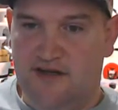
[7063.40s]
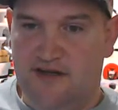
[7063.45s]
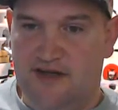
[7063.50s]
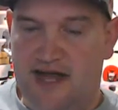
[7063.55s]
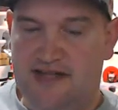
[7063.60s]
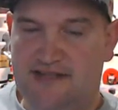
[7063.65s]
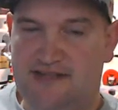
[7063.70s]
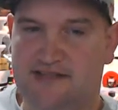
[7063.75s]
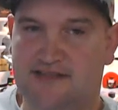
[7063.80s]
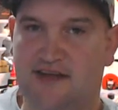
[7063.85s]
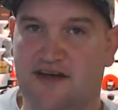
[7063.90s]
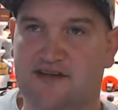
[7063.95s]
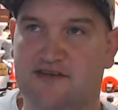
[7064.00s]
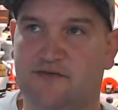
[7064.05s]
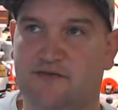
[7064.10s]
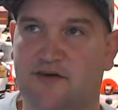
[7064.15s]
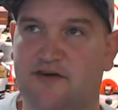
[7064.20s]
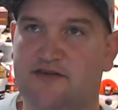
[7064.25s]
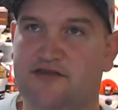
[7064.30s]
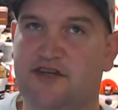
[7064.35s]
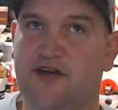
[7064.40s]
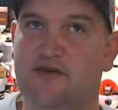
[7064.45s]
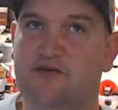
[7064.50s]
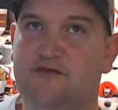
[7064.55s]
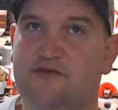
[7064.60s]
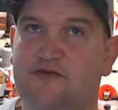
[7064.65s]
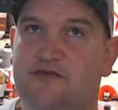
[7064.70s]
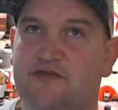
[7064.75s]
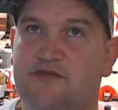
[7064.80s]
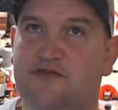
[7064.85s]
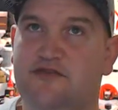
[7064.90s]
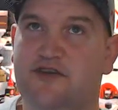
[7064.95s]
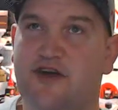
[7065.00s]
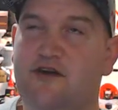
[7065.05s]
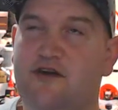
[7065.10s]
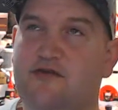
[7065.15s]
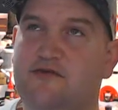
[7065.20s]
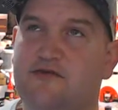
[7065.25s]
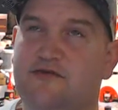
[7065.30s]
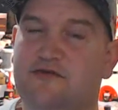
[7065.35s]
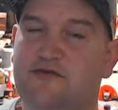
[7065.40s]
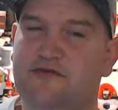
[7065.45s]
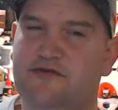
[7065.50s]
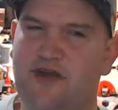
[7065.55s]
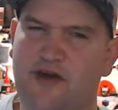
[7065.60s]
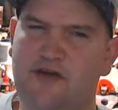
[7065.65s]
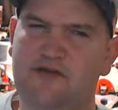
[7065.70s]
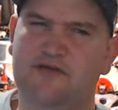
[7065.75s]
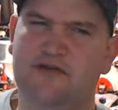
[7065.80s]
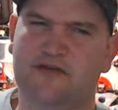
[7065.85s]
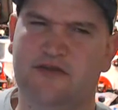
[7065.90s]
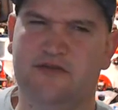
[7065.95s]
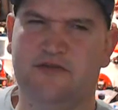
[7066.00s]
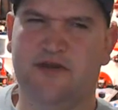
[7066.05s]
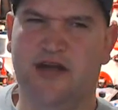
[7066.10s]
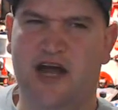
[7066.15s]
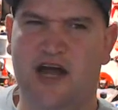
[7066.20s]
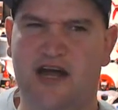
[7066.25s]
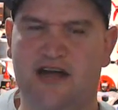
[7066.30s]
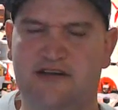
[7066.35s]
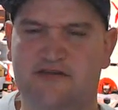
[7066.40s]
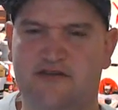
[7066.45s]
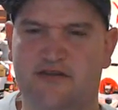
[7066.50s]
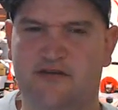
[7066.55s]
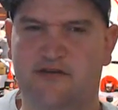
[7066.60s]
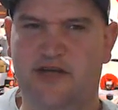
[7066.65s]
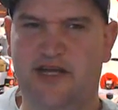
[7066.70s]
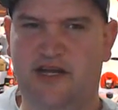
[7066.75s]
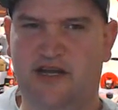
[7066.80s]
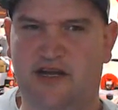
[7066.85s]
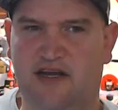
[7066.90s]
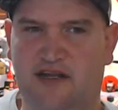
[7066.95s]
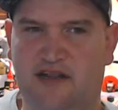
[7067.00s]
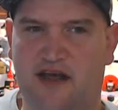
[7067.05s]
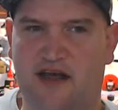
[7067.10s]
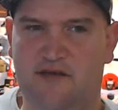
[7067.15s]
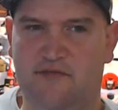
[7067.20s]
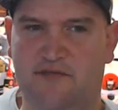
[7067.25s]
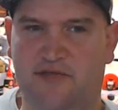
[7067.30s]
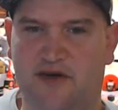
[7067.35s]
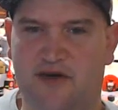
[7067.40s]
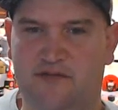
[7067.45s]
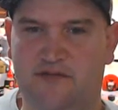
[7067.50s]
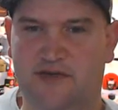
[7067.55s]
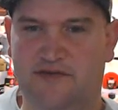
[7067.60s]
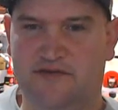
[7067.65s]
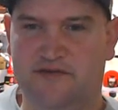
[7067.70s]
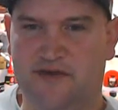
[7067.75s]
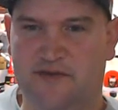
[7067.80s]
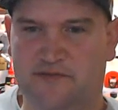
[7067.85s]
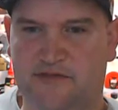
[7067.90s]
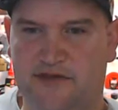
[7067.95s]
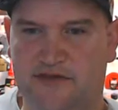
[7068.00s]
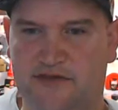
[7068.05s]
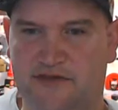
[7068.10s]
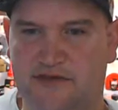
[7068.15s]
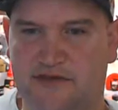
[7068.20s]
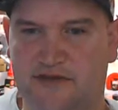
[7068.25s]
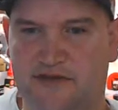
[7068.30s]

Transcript: That sucks. Well, Joe's a little guy, so he can climb probably if something.